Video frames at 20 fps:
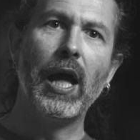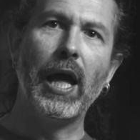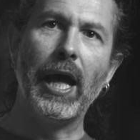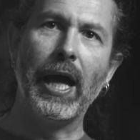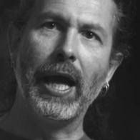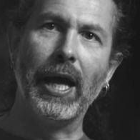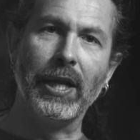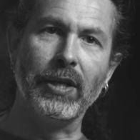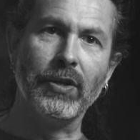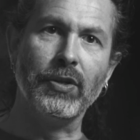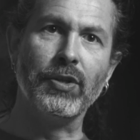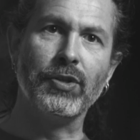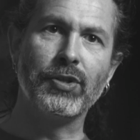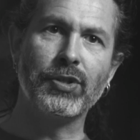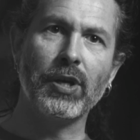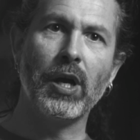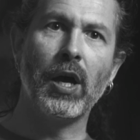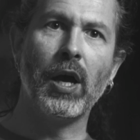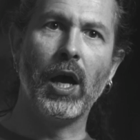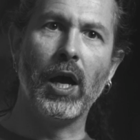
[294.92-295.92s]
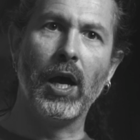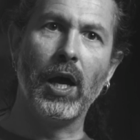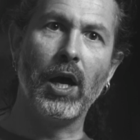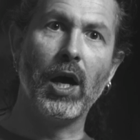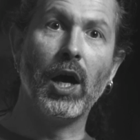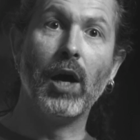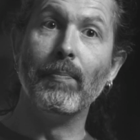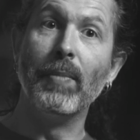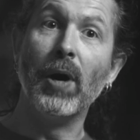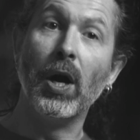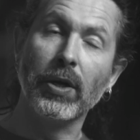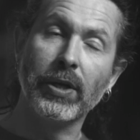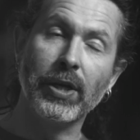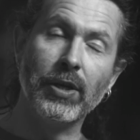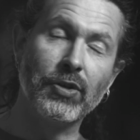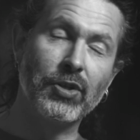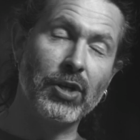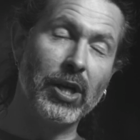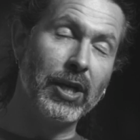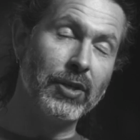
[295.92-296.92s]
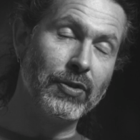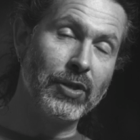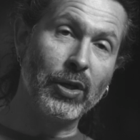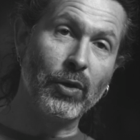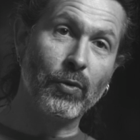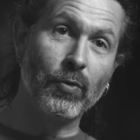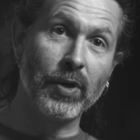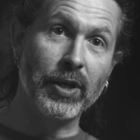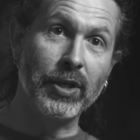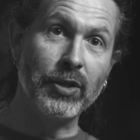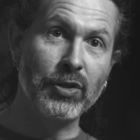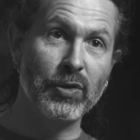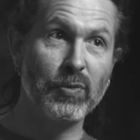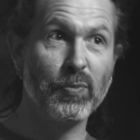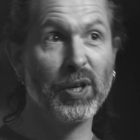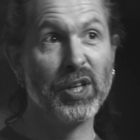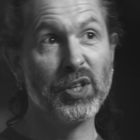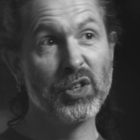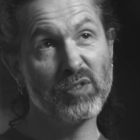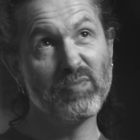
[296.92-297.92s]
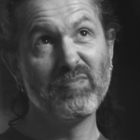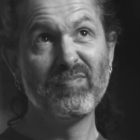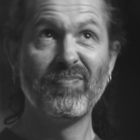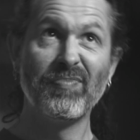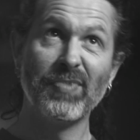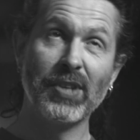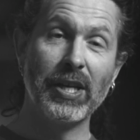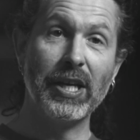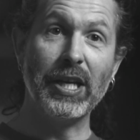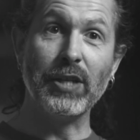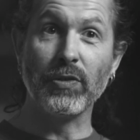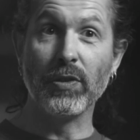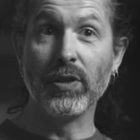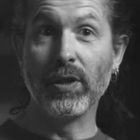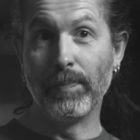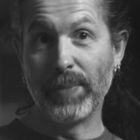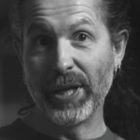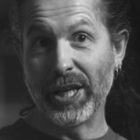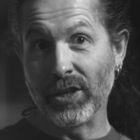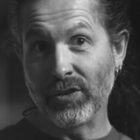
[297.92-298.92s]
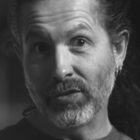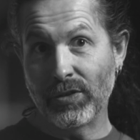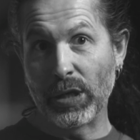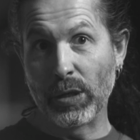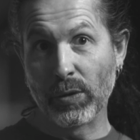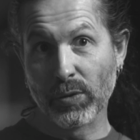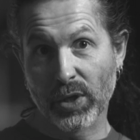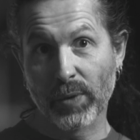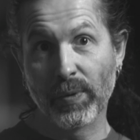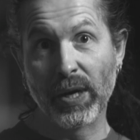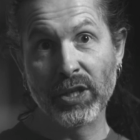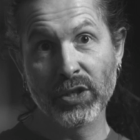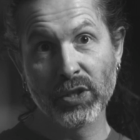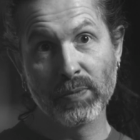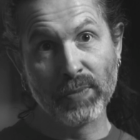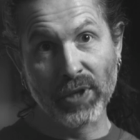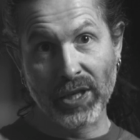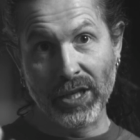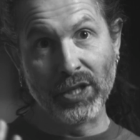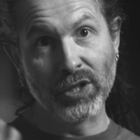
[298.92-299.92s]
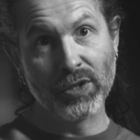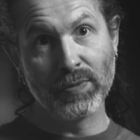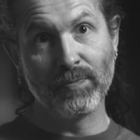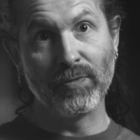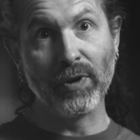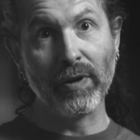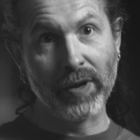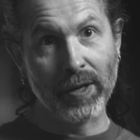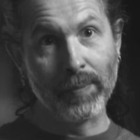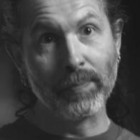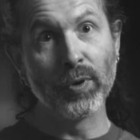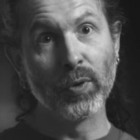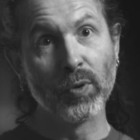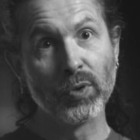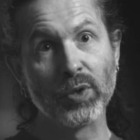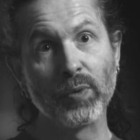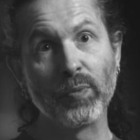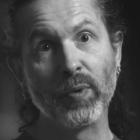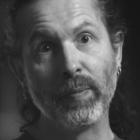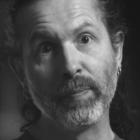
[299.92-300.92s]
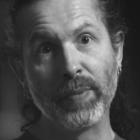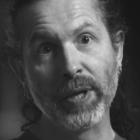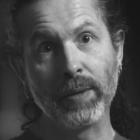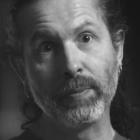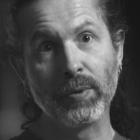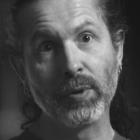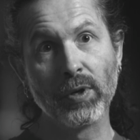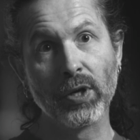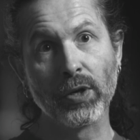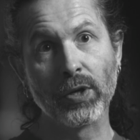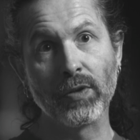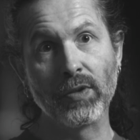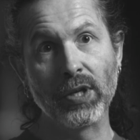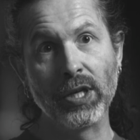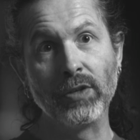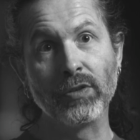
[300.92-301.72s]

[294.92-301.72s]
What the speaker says: And our market share's increased, which isn't the biggest deal to us, but it's very important when people look at the